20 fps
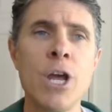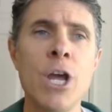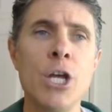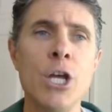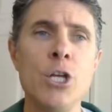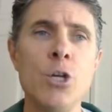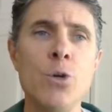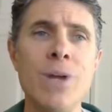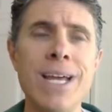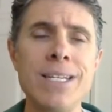
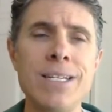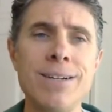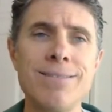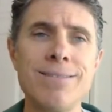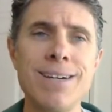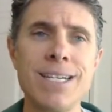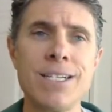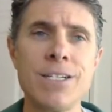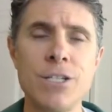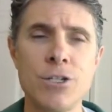you get to
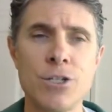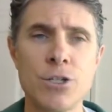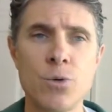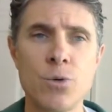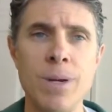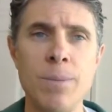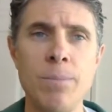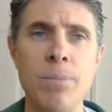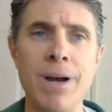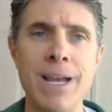list the
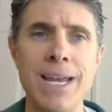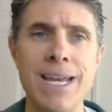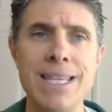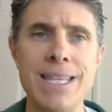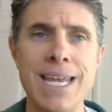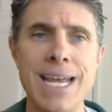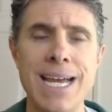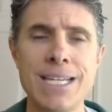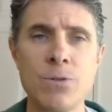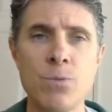screenplay in
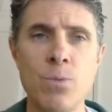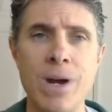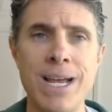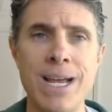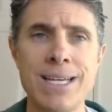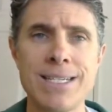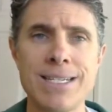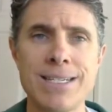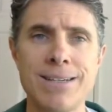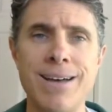the
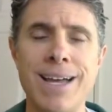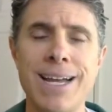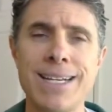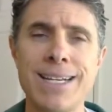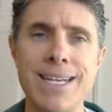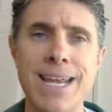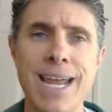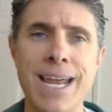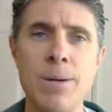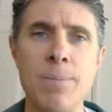SYS
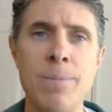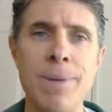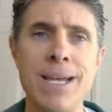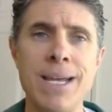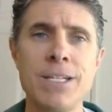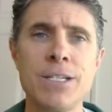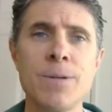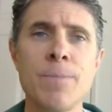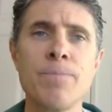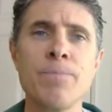Select
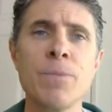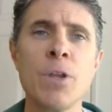database,